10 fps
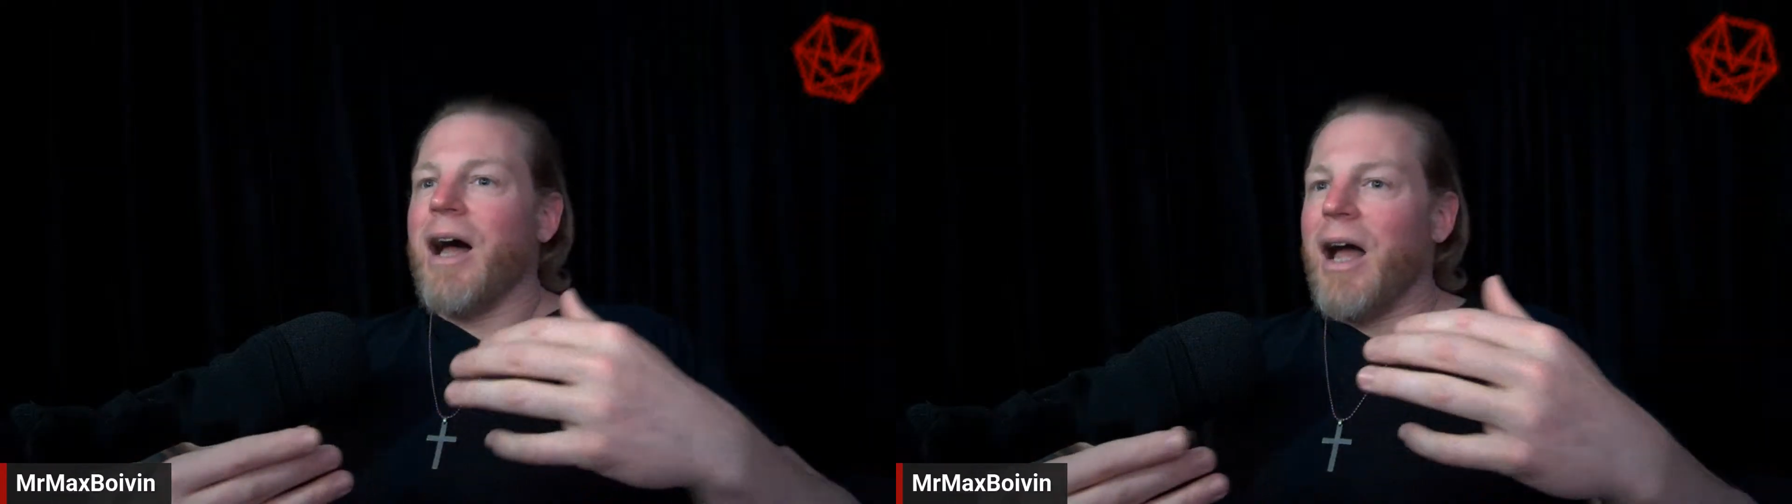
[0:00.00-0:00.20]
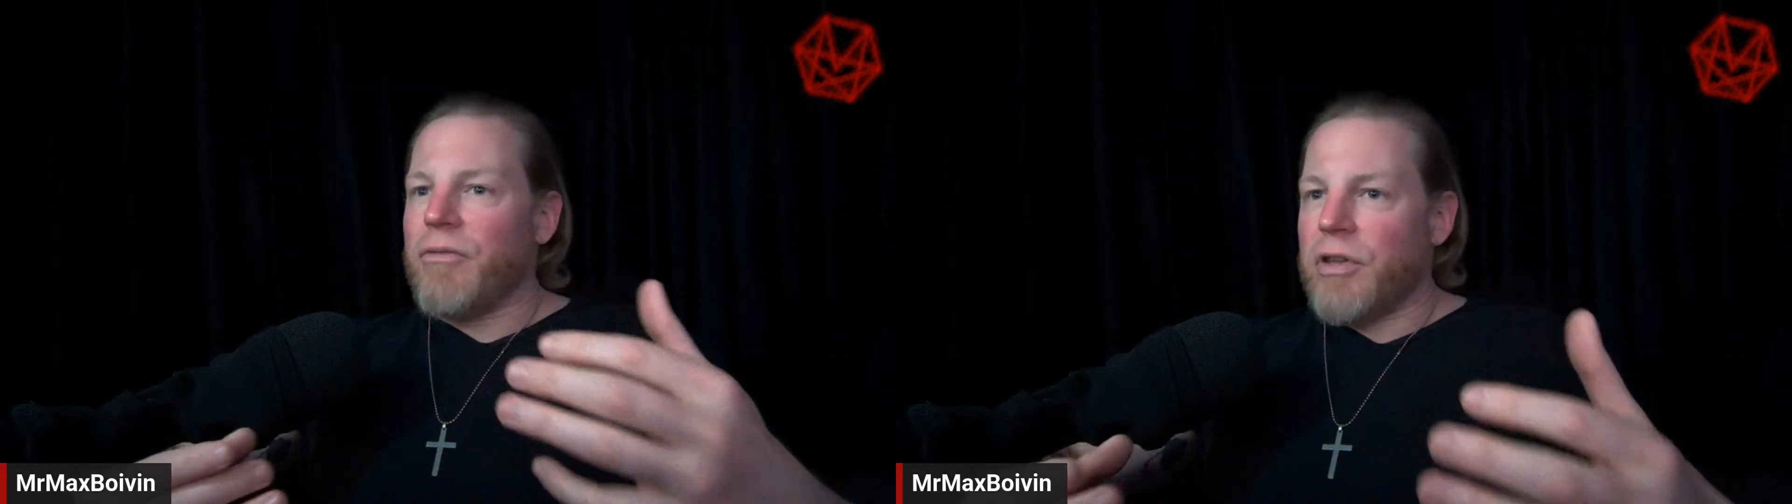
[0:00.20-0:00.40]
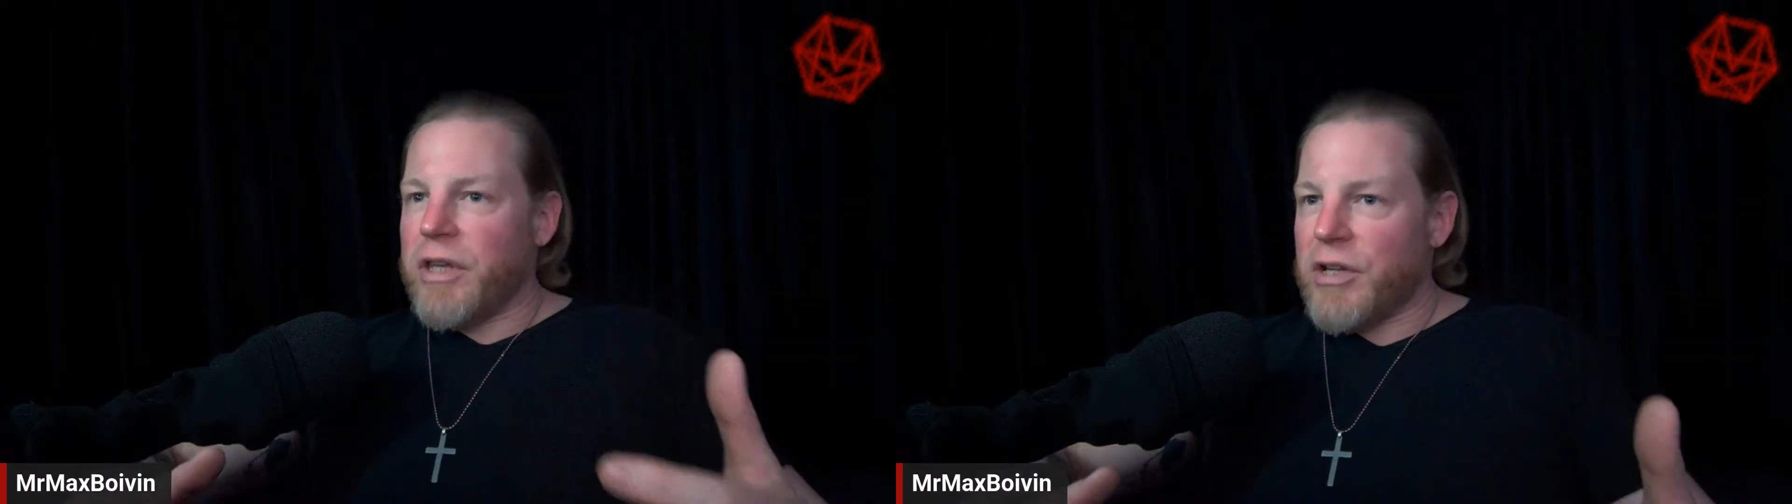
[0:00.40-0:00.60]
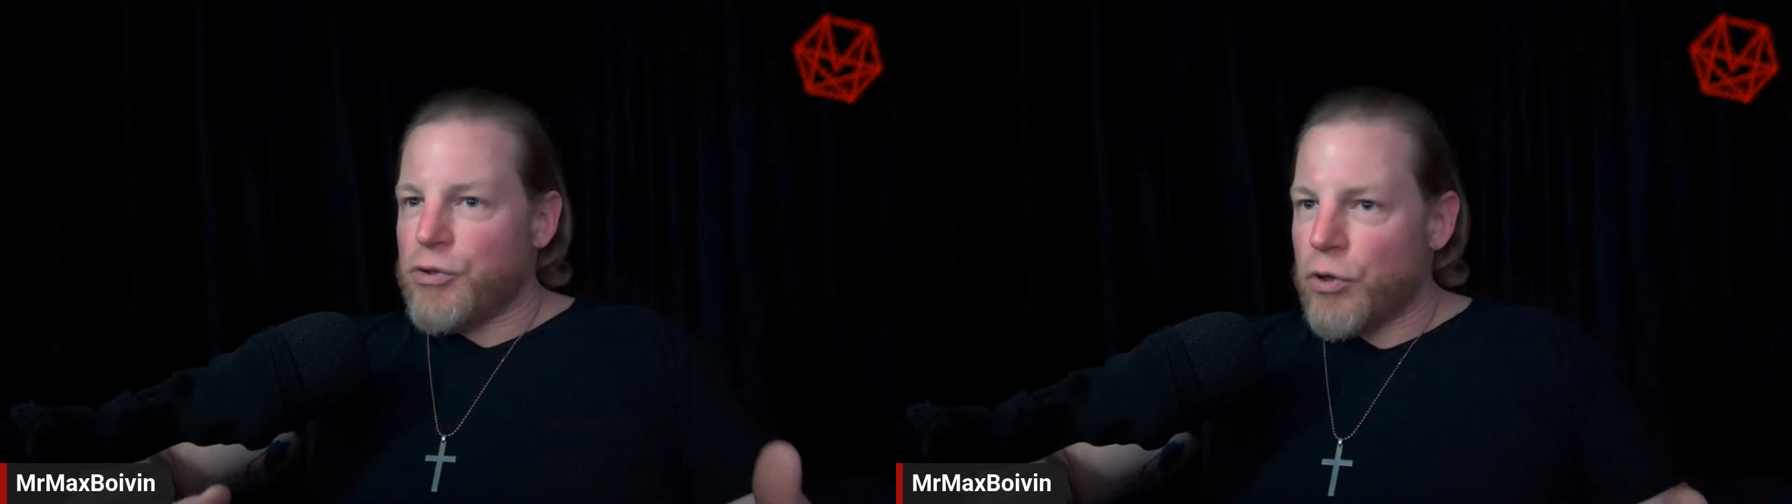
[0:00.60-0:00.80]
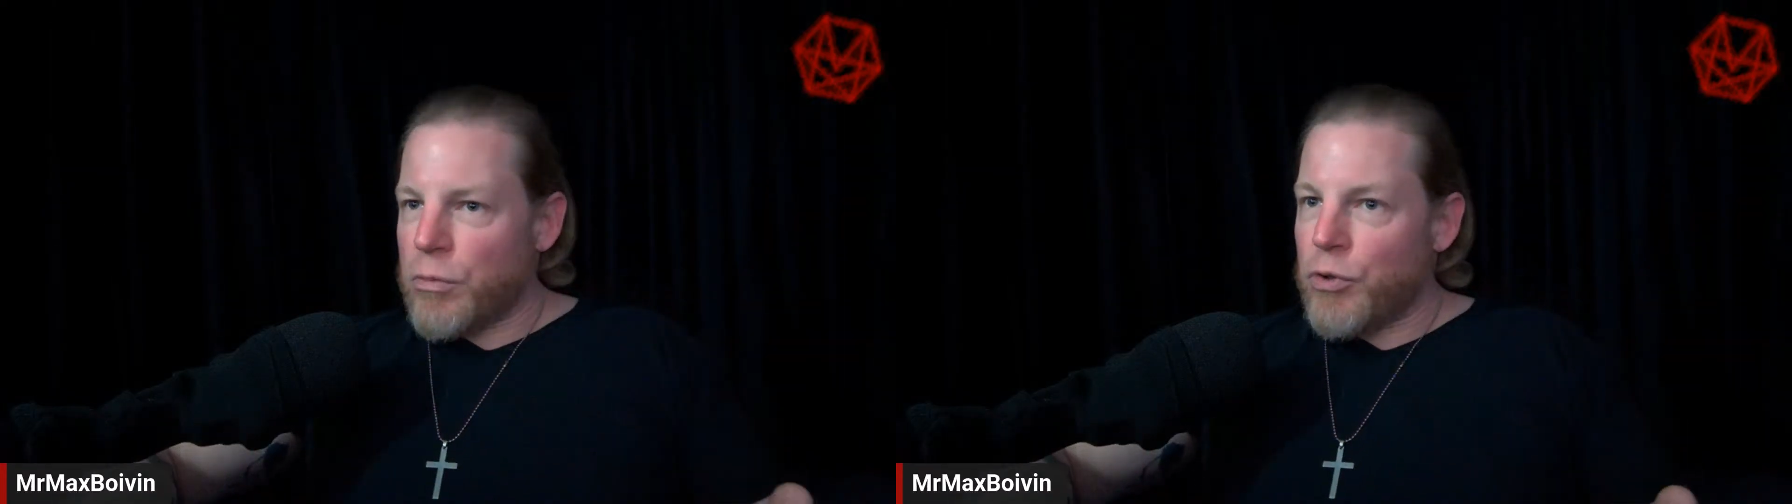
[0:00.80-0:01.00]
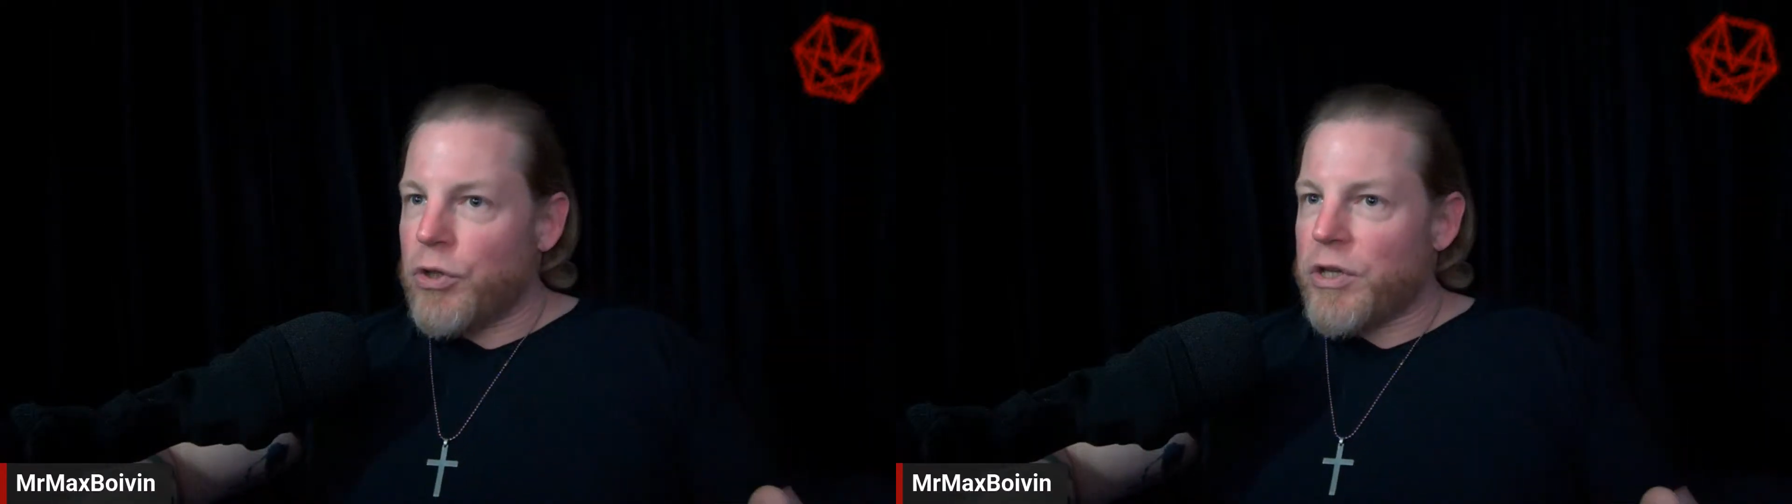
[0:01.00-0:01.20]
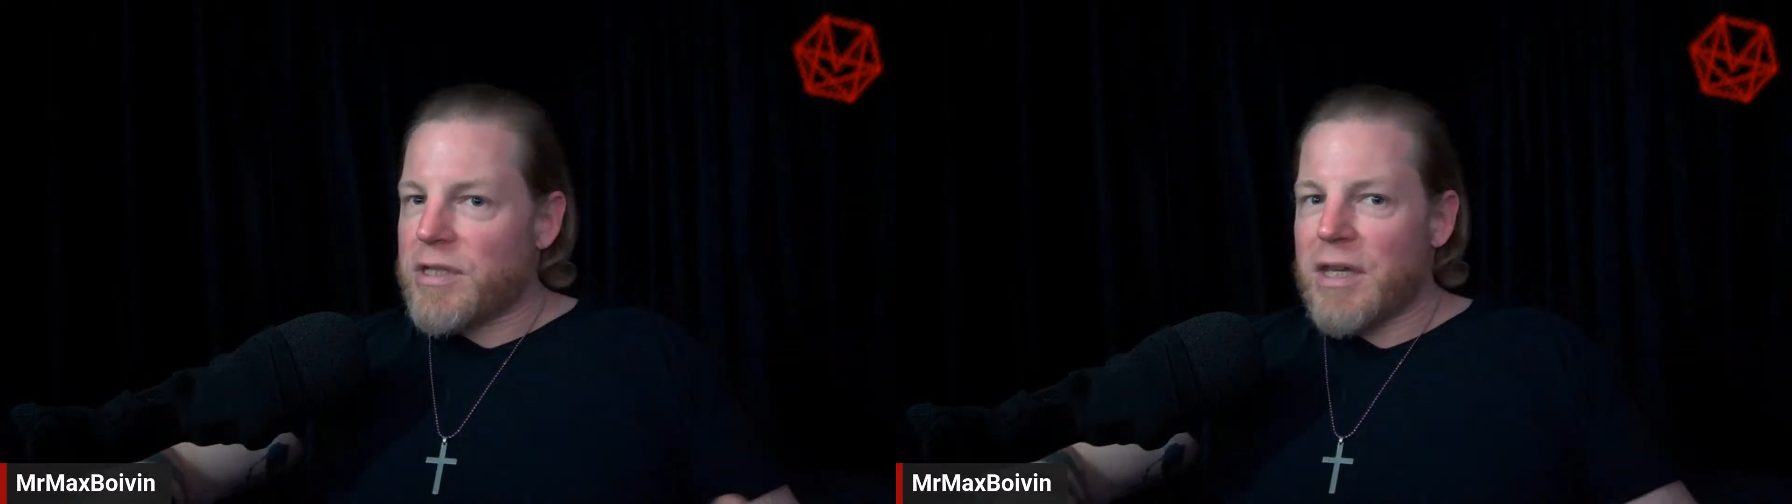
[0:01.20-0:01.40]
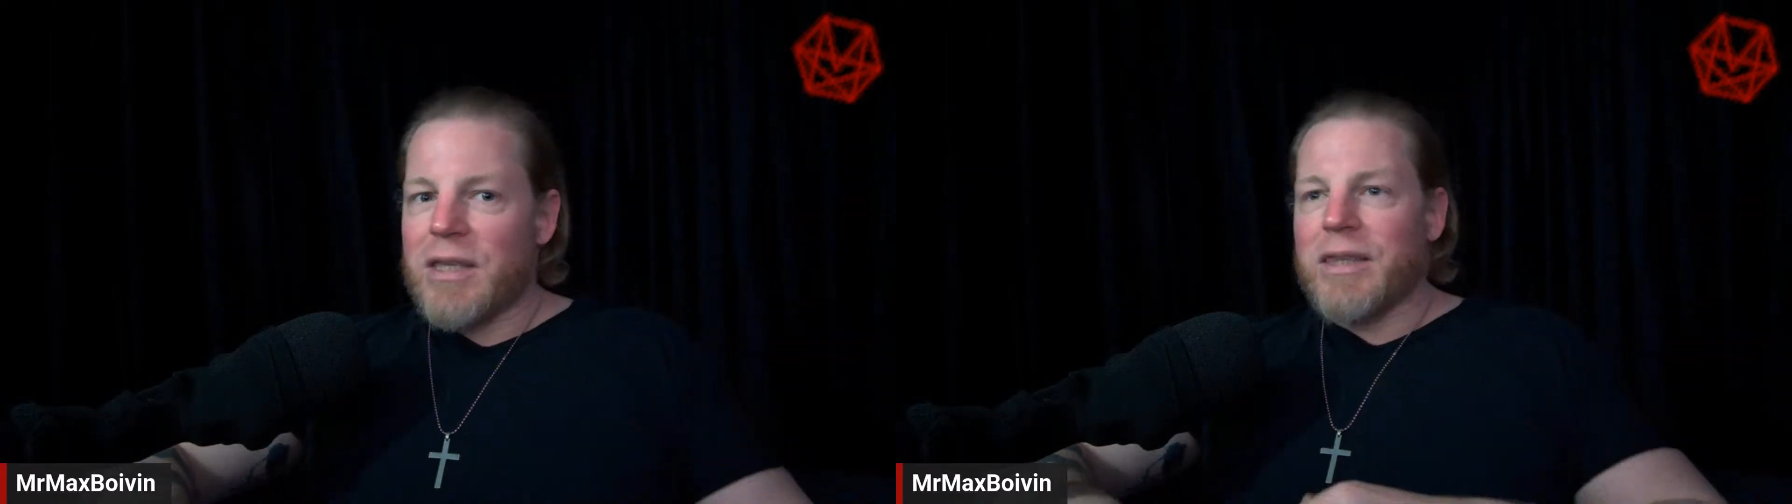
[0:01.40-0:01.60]
I have nothing else to contribute to the
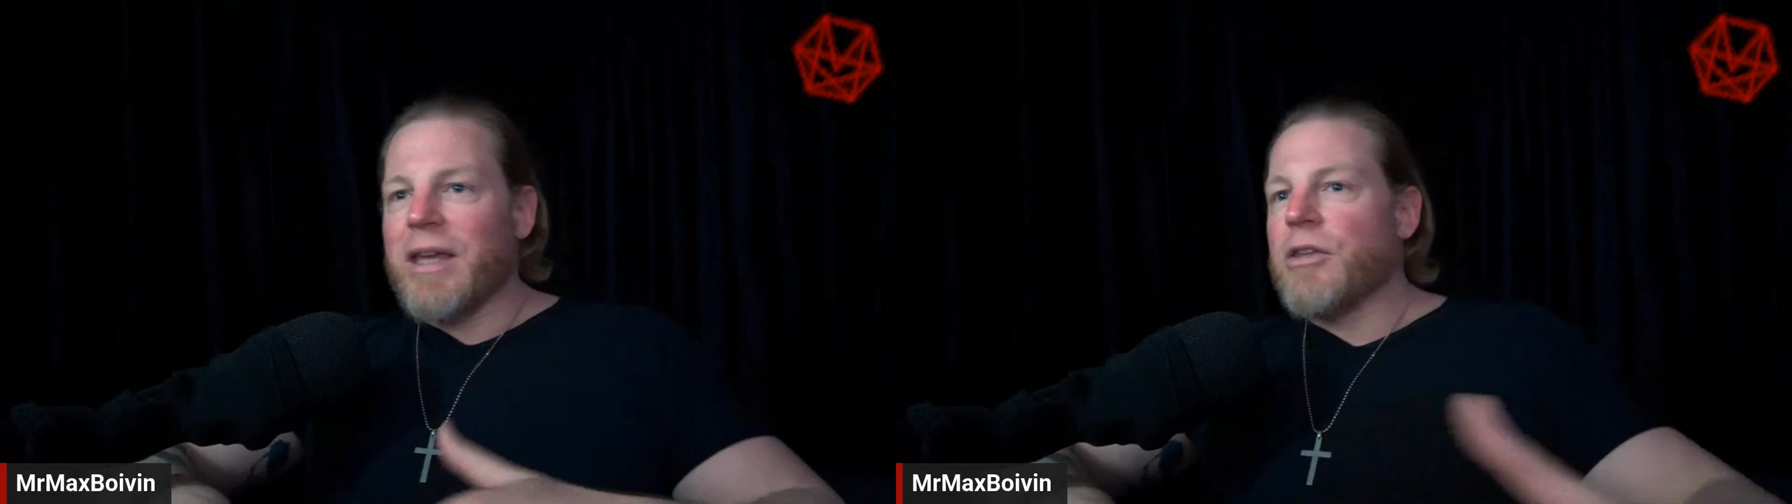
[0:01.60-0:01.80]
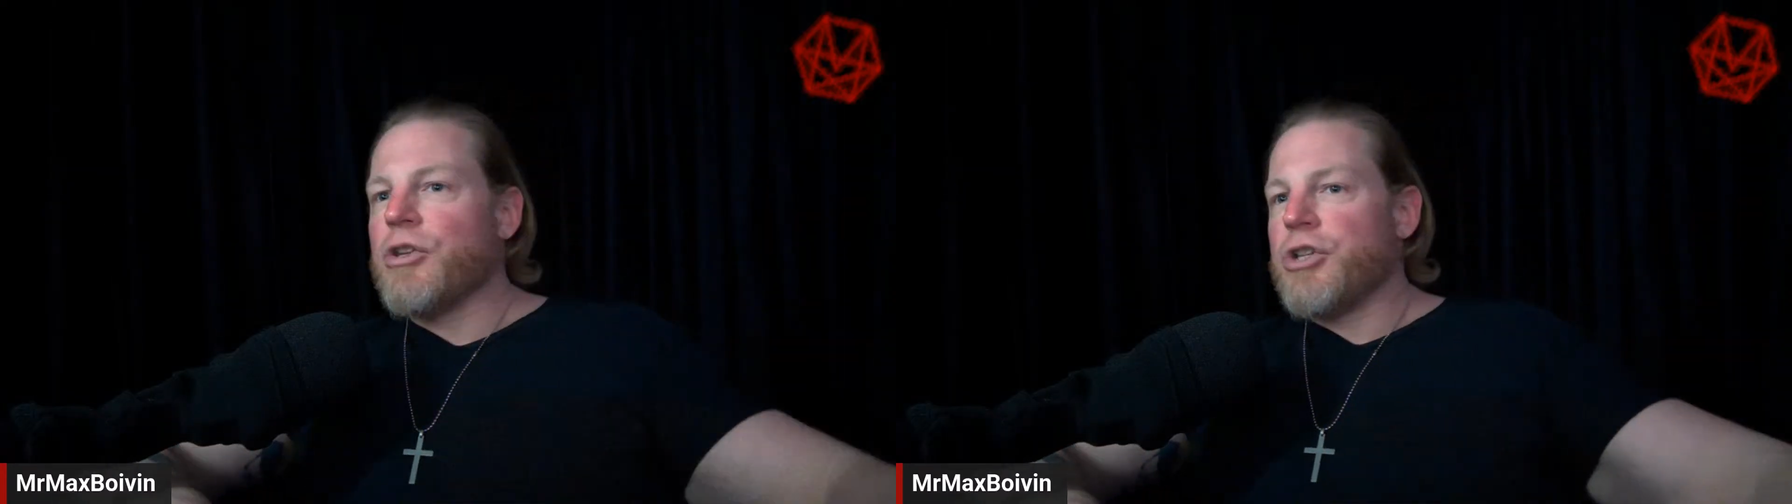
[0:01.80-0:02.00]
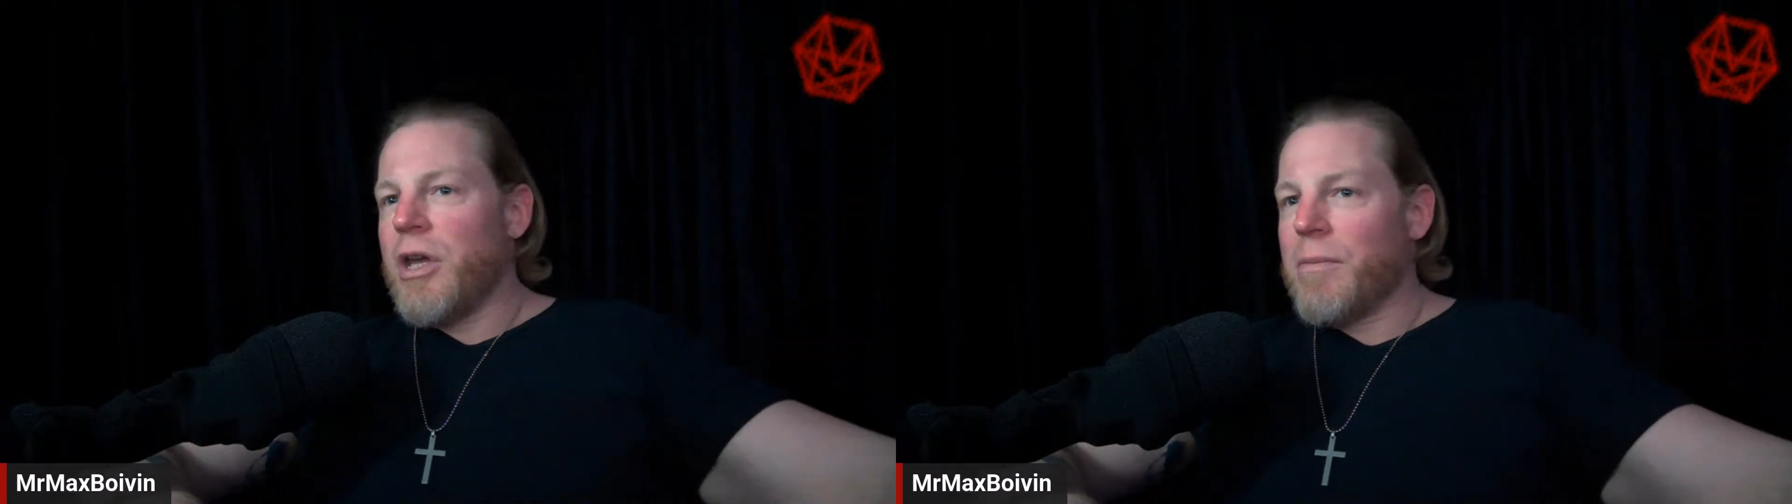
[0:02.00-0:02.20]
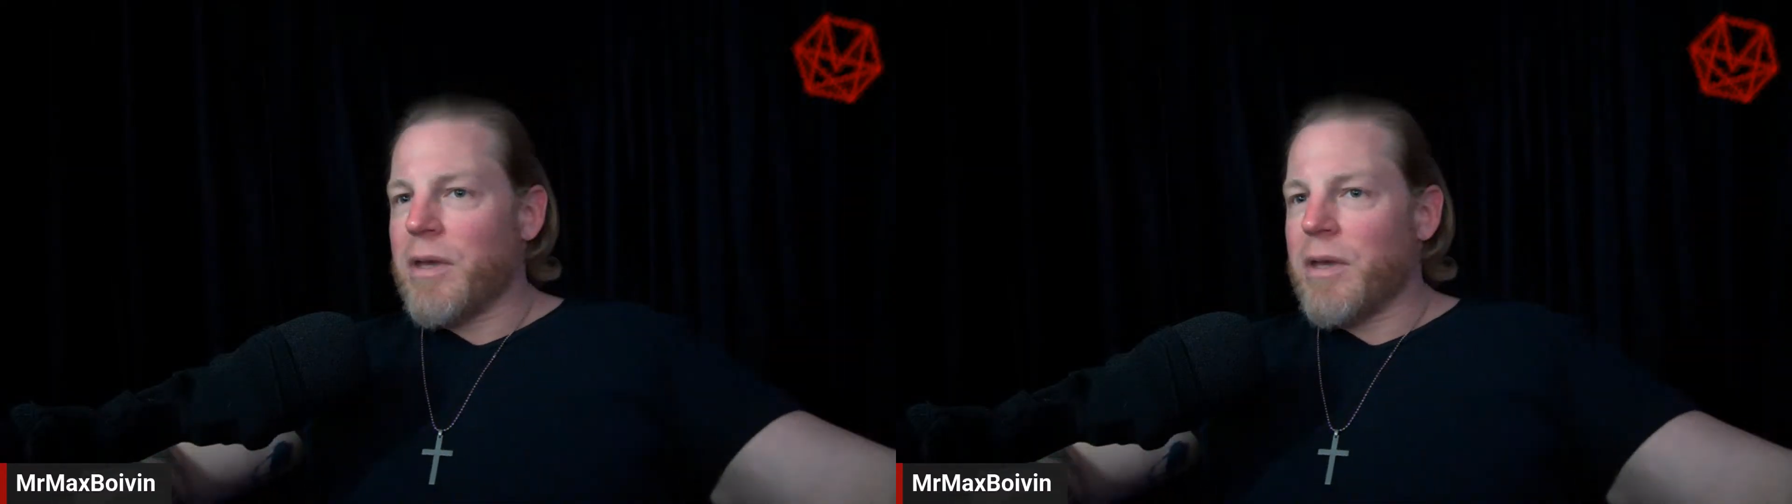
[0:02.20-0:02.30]
scene, then the GM